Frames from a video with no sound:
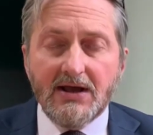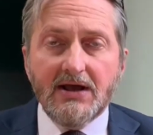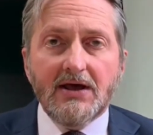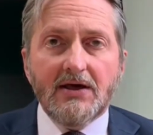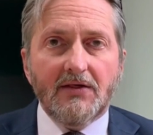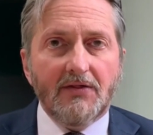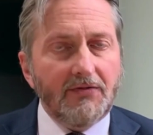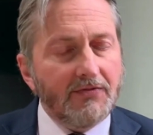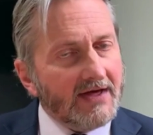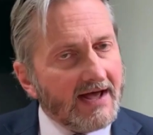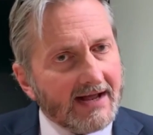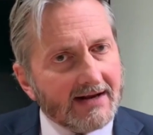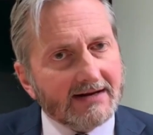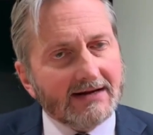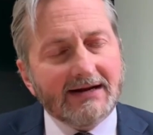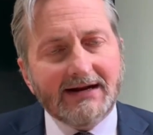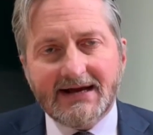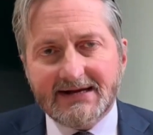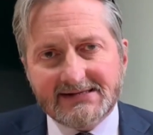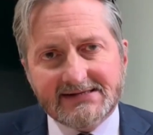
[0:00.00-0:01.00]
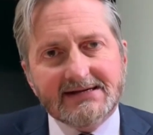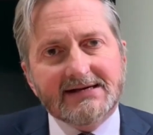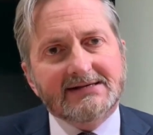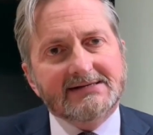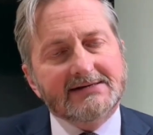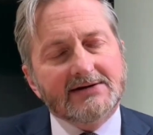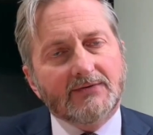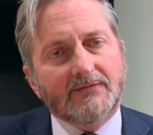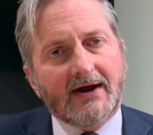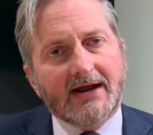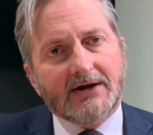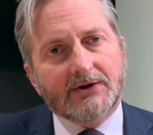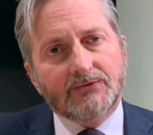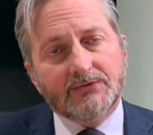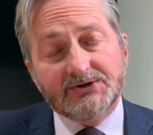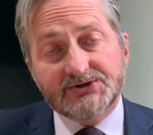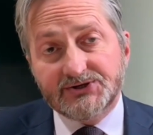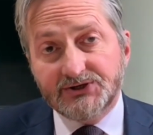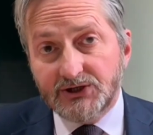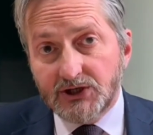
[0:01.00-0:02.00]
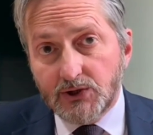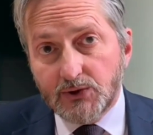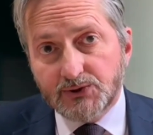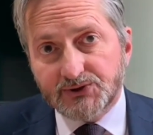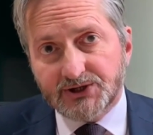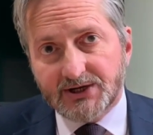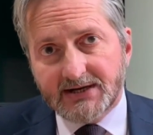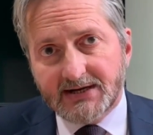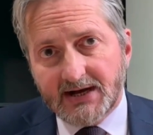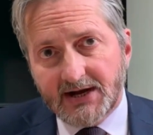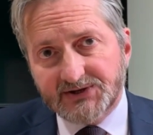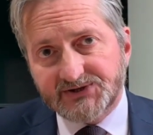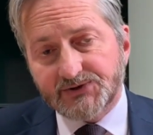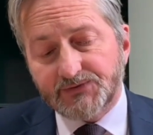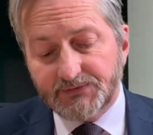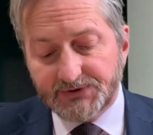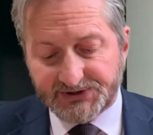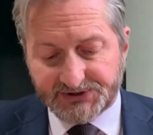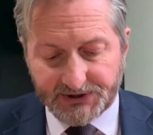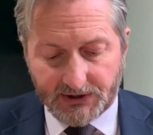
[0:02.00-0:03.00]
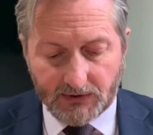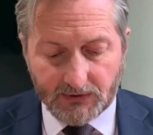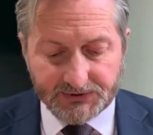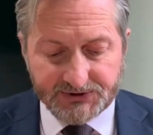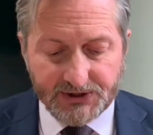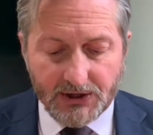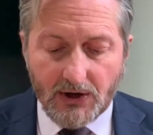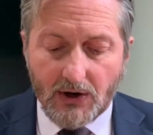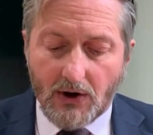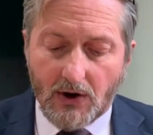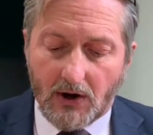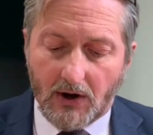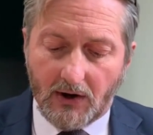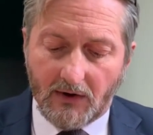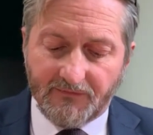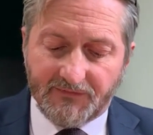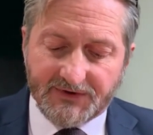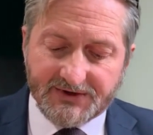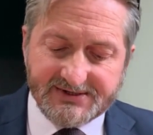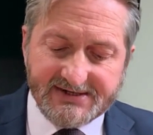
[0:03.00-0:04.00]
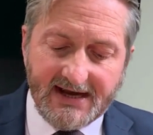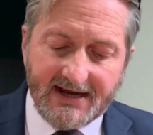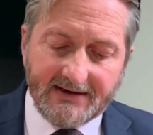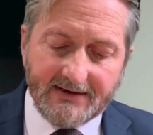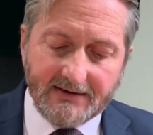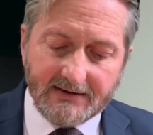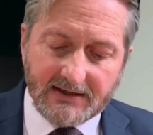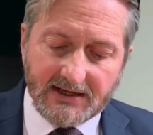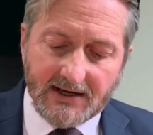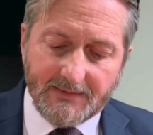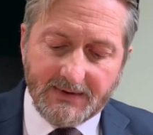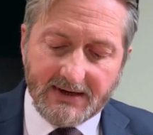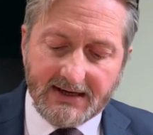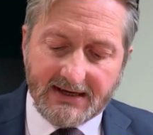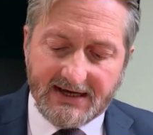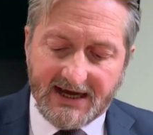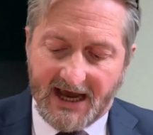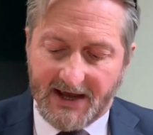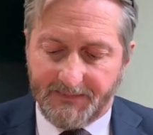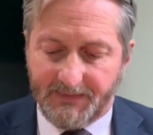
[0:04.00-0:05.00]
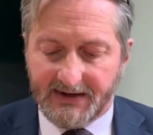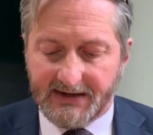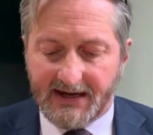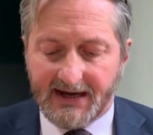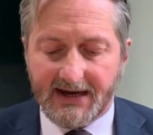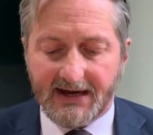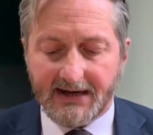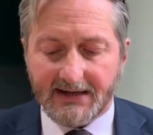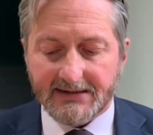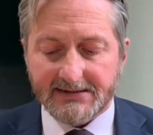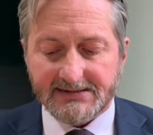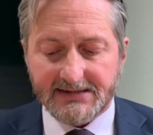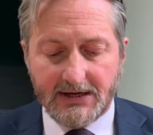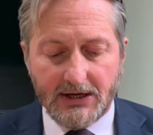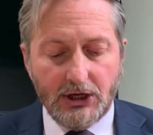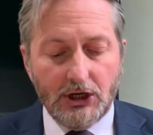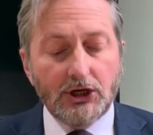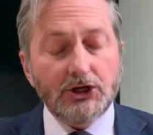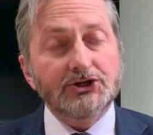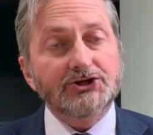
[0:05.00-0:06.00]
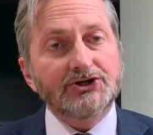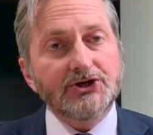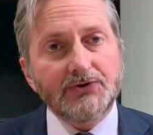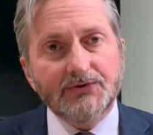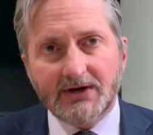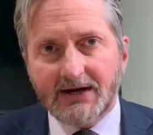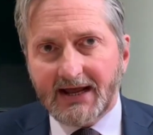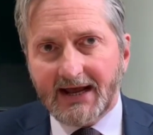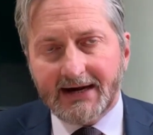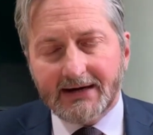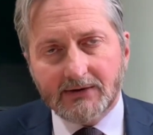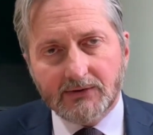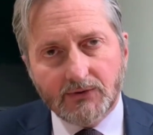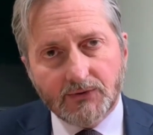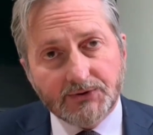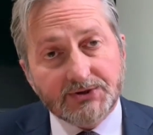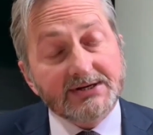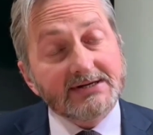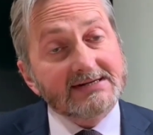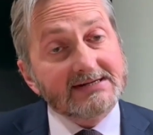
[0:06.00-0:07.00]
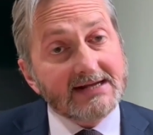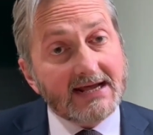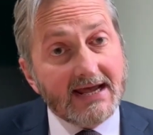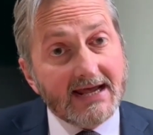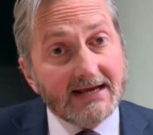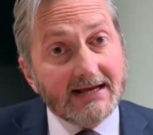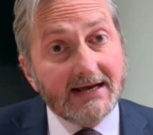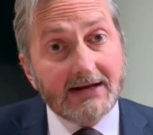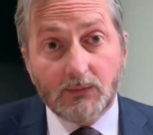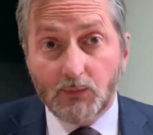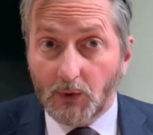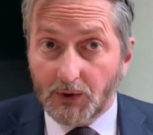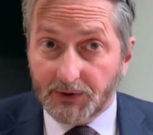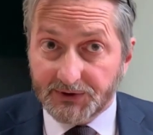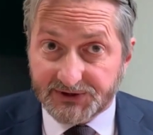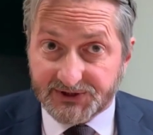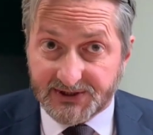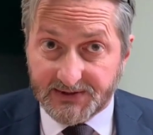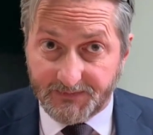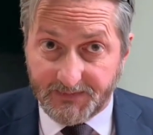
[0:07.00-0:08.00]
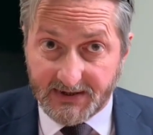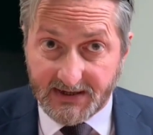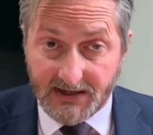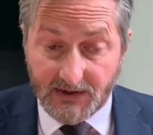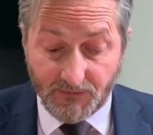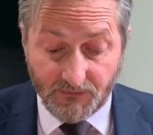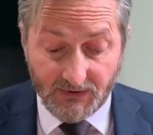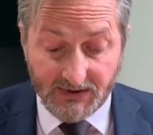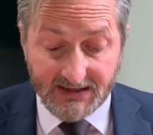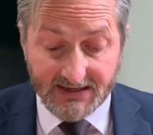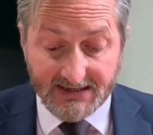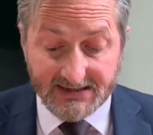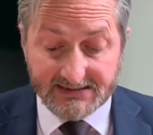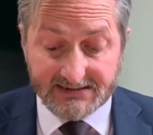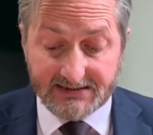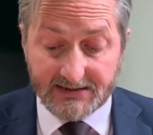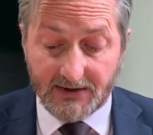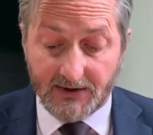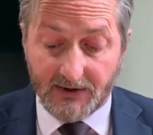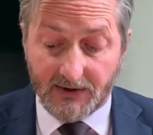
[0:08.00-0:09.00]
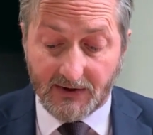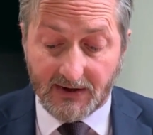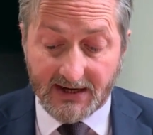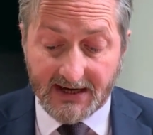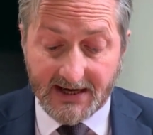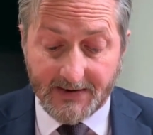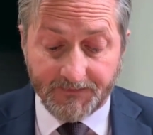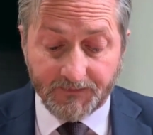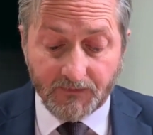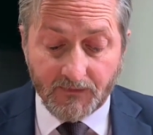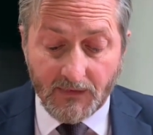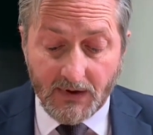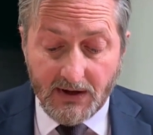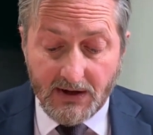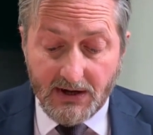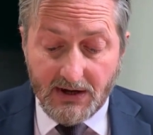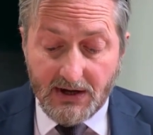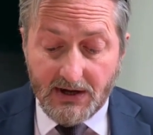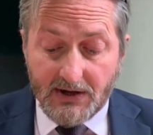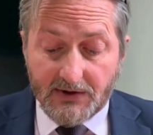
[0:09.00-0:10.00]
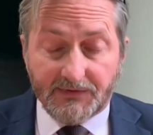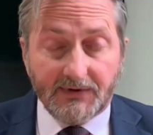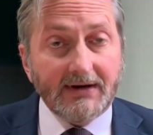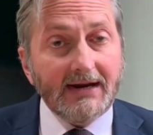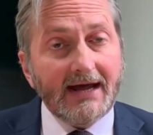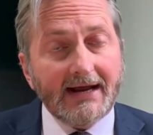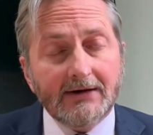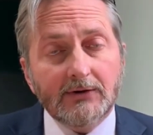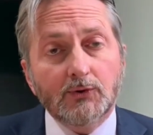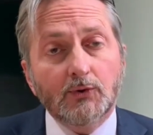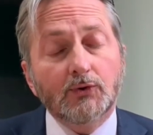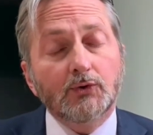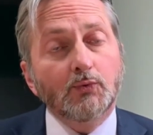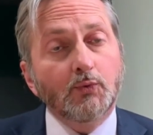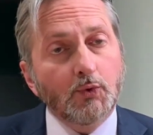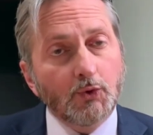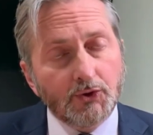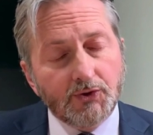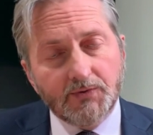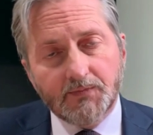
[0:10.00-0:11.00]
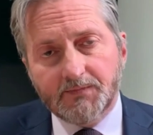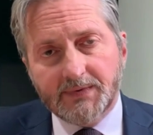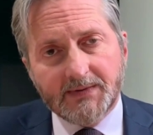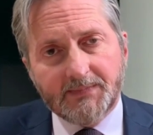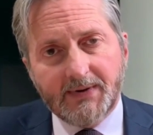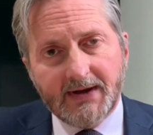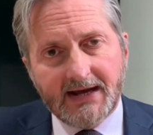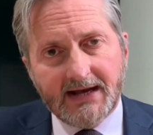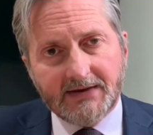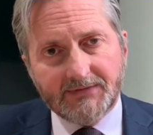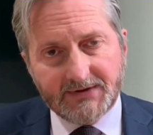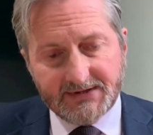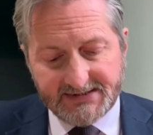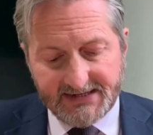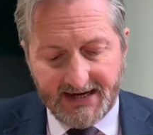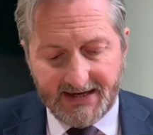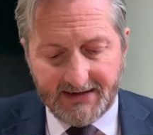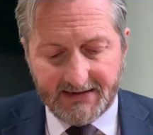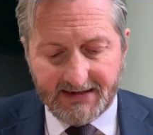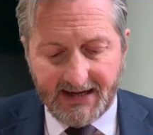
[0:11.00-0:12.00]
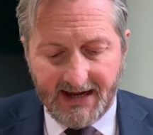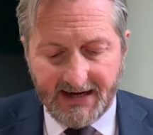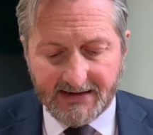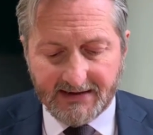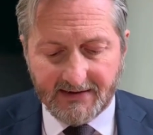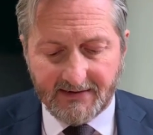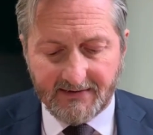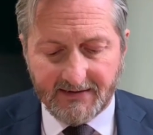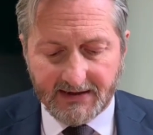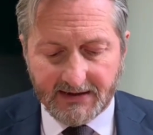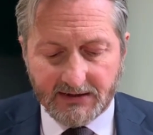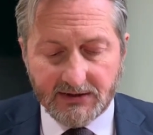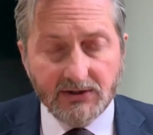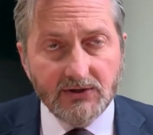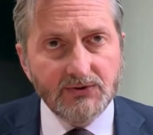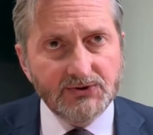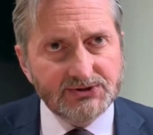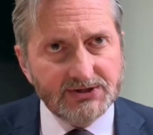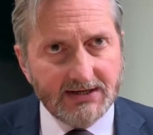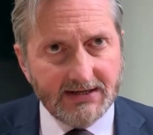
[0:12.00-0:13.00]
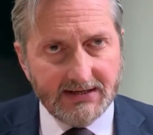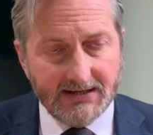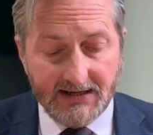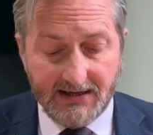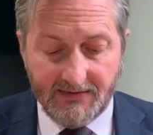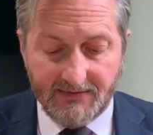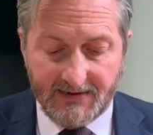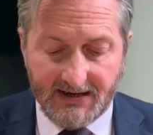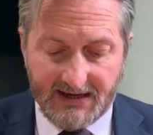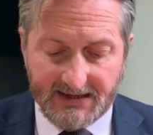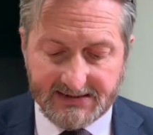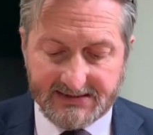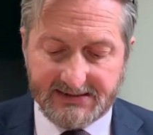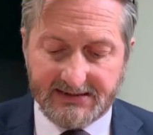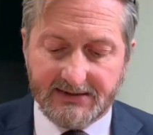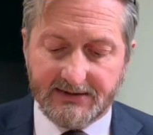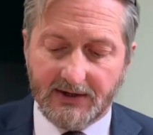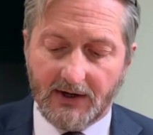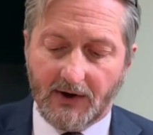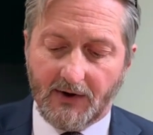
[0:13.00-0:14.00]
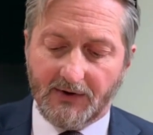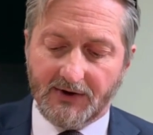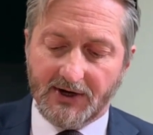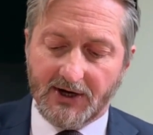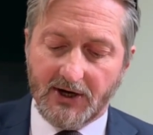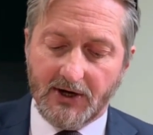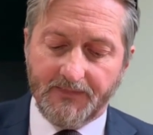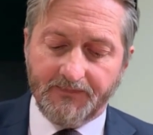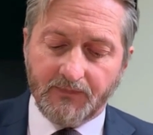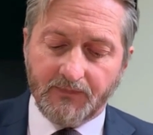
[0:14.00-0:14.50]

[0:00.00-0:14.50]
That classic surrender is usually as a result of the tenant coming cap in hand to the landlord saying it wants to be released early. The landlord wouldn't be paying the tenant anything usually in that scenario.